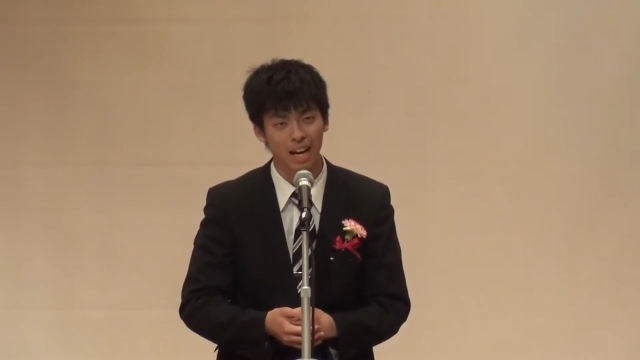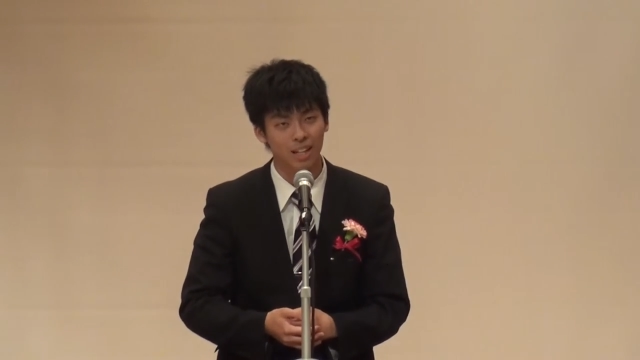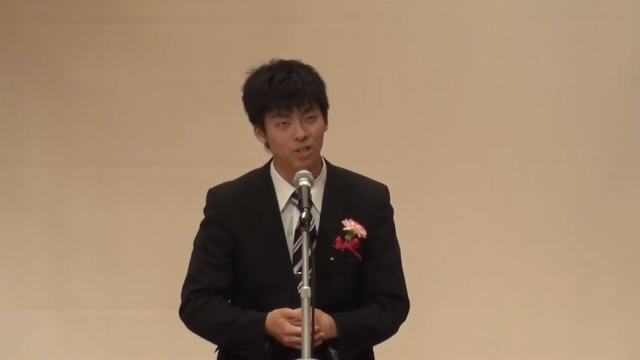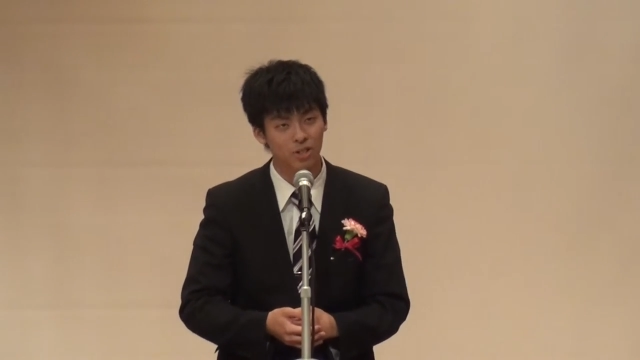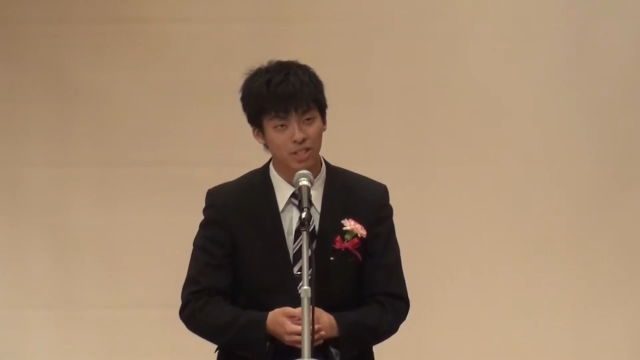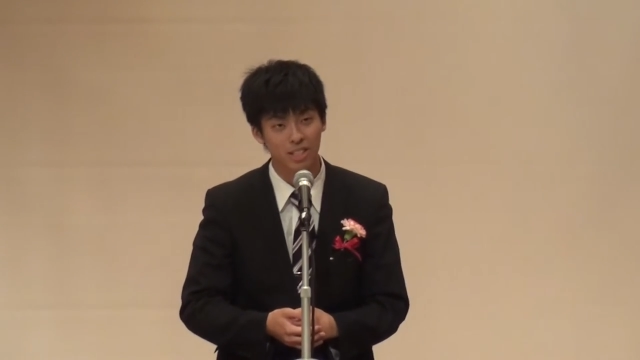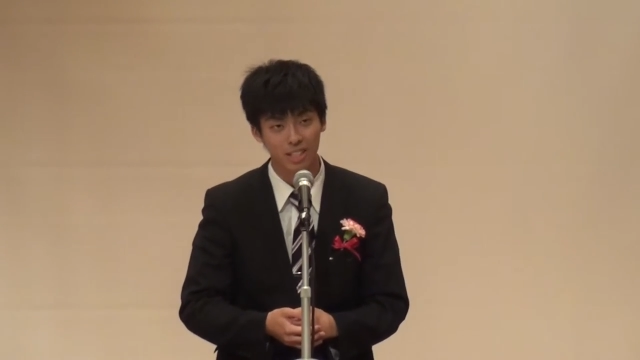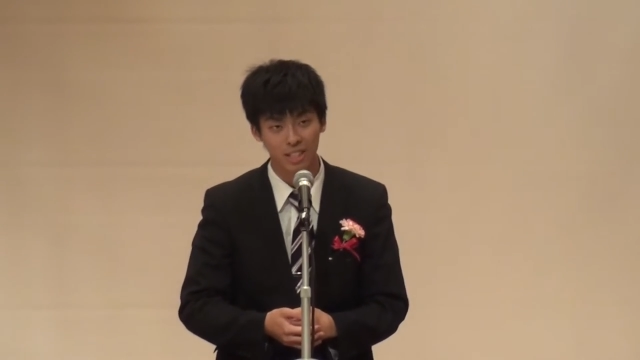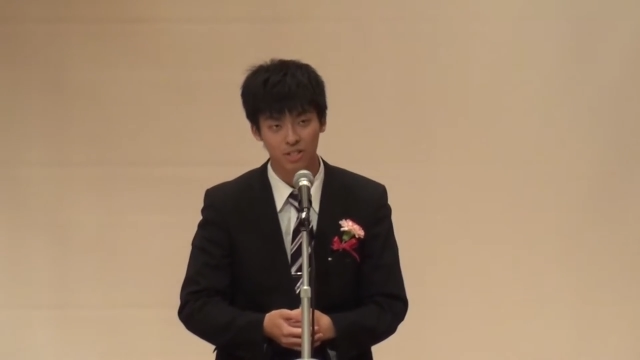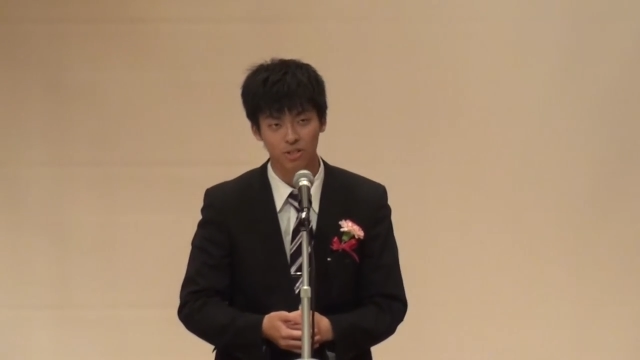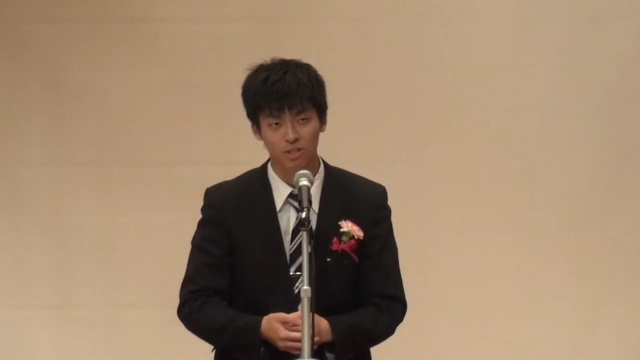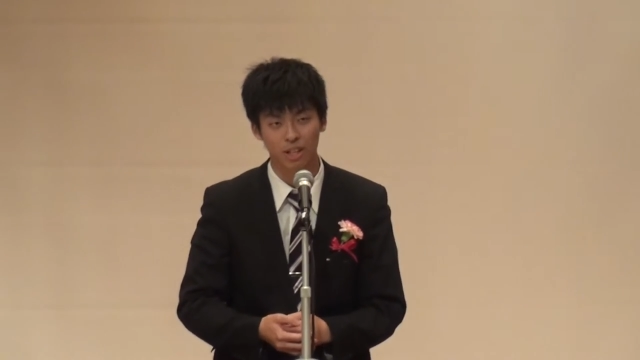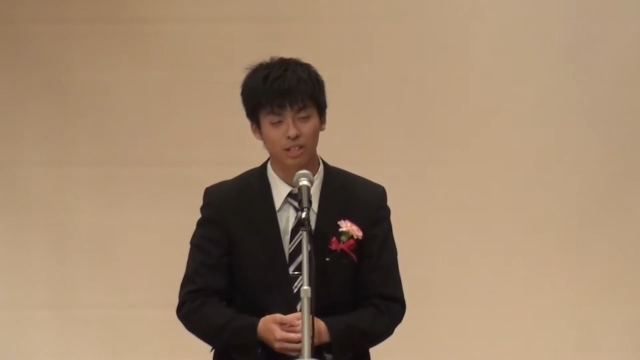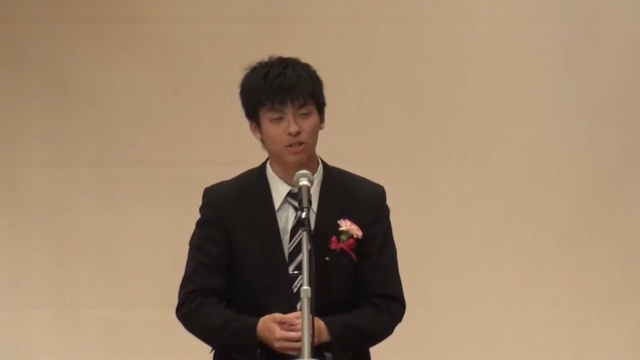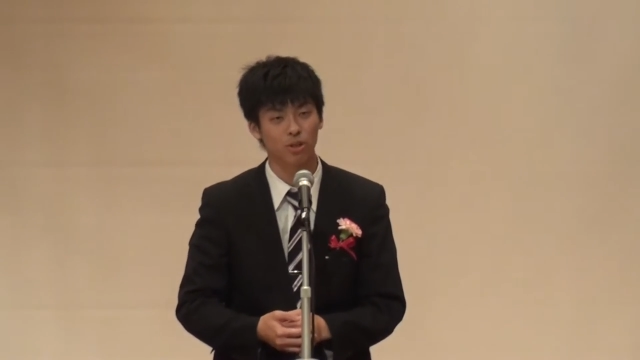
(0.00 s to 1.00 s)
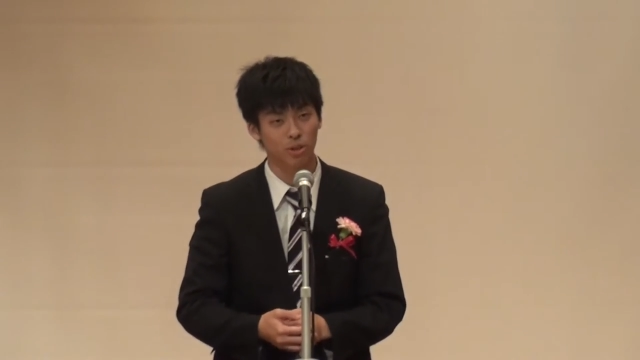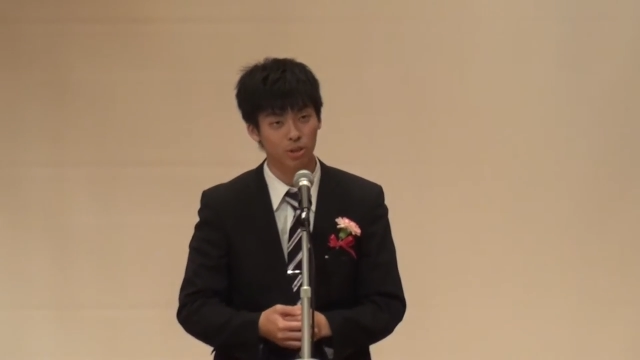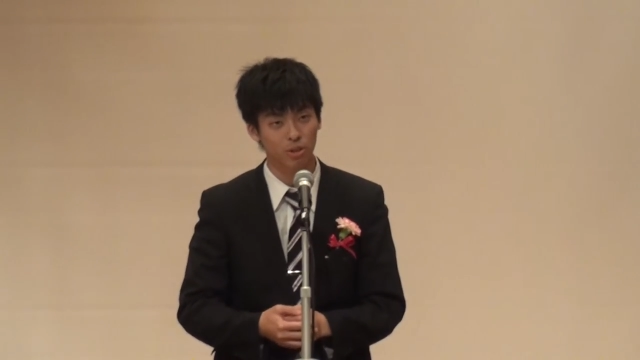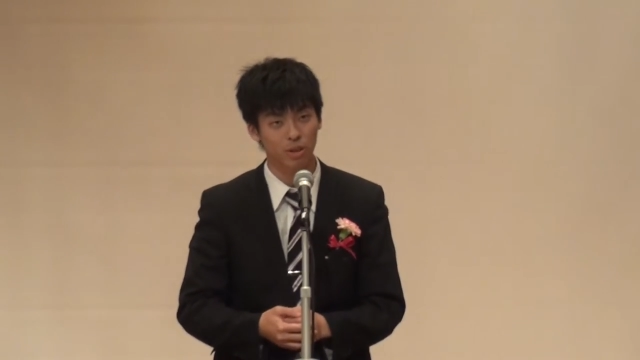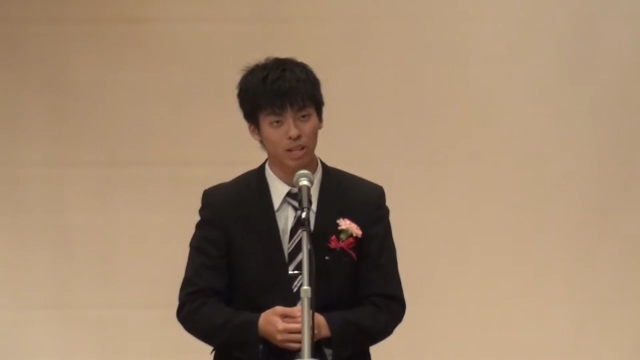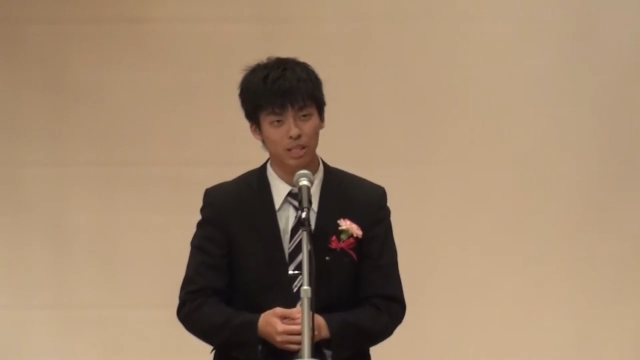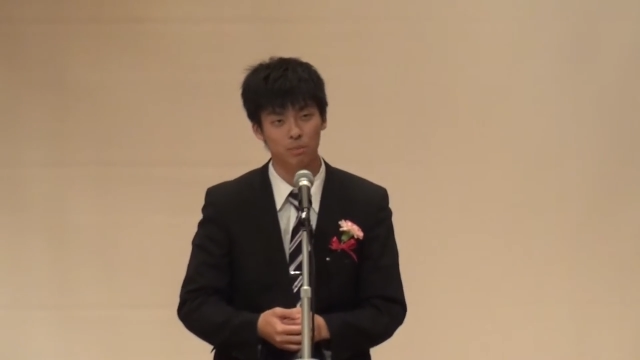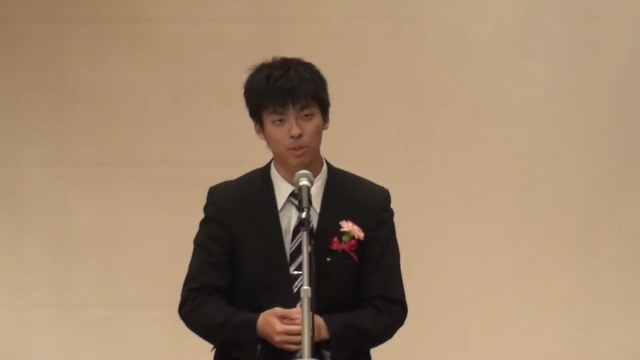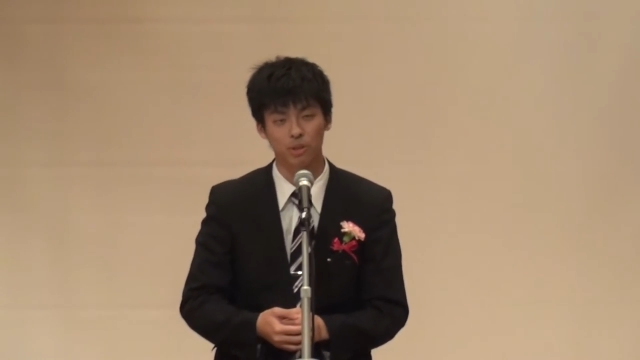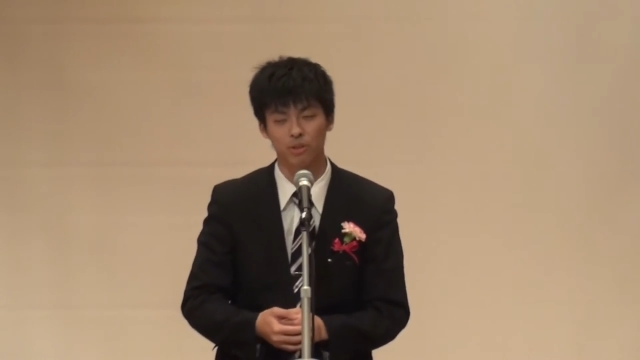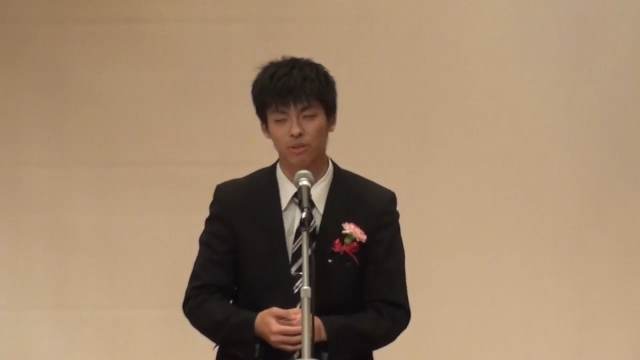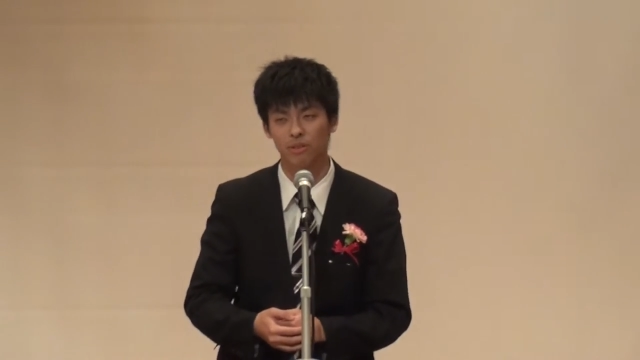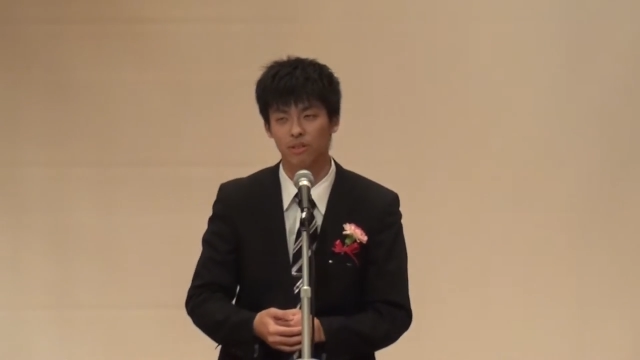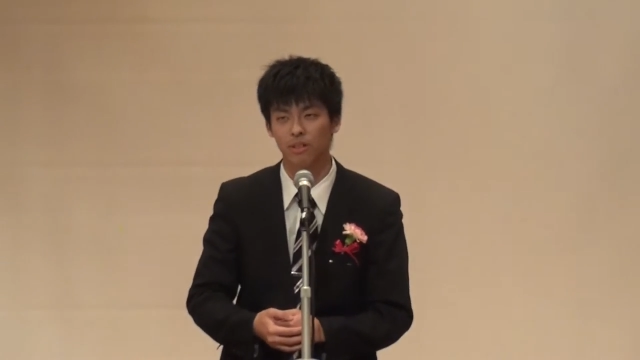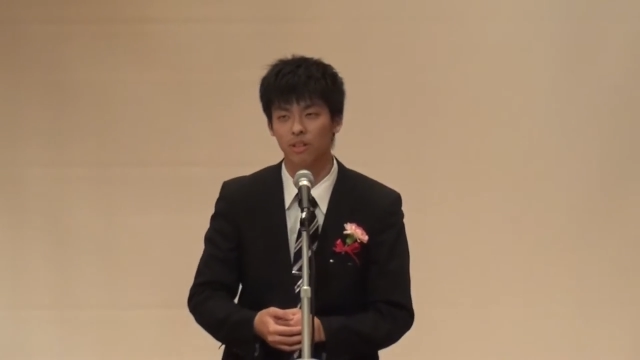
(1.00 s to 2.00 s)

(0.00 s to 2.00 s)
allergy center at Tokyo Hospital,